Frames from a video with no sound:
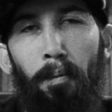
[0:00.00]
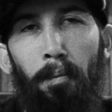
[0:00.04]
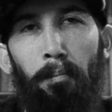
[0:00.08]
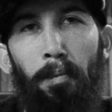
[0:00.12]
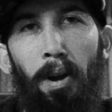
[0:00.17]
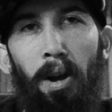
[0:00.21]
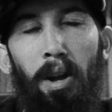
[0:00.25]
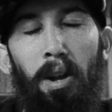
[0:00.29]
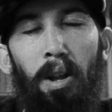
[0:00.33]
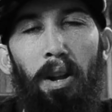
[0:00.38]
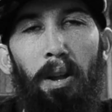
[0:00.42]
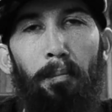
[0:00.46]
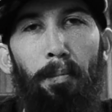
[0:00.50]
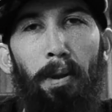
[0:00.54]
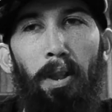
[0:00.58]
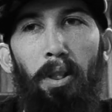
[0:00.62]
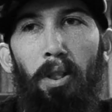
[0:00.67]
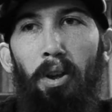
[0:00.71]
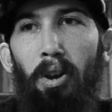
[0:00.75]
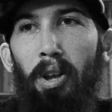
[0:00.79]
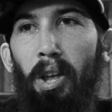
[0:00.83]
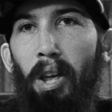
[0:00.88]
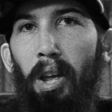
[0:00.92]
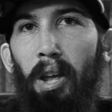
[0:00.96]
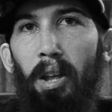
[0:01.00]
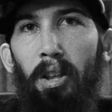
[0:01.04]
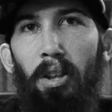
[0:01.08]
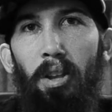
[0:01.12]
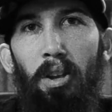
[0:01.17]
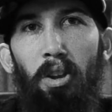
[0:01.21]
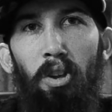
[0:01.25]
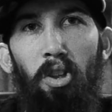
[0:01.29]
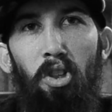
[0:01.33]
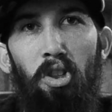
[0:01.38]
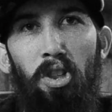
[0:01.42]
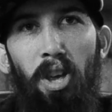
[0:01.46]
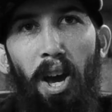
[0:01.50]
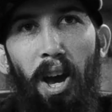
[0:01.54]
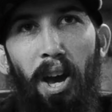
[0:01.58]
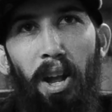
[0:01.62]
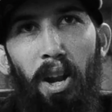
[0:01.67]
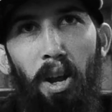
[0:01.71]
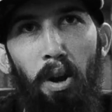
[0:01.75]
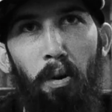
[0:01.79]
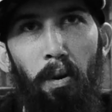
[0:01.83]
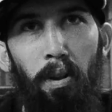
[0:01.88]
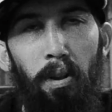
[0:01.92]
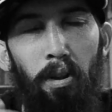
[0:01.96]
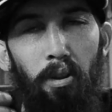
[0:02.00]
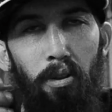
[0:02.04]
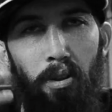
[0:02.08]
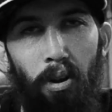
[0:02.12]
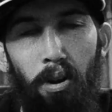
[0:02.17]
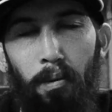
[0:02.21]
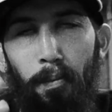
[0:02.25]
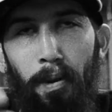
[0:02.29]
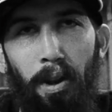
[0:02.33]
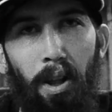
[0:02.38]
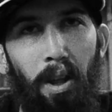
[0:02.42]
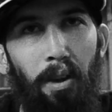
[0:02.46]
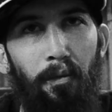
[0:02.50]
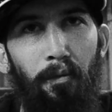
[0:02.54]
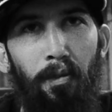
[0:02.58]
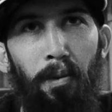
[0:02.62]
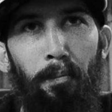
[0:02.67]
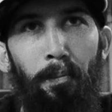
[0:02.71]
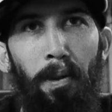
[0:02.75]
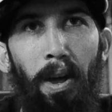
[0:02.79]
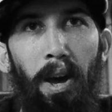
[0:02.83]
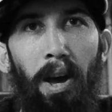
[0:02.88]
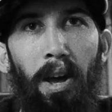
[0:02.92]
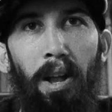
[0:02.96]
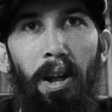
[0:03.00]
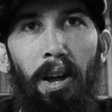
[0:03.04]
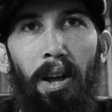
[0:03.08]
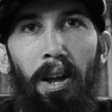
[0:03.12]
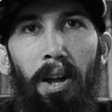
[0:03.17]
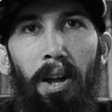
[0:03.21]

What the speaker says: I'm not going to be looking into shadow and determining it from that.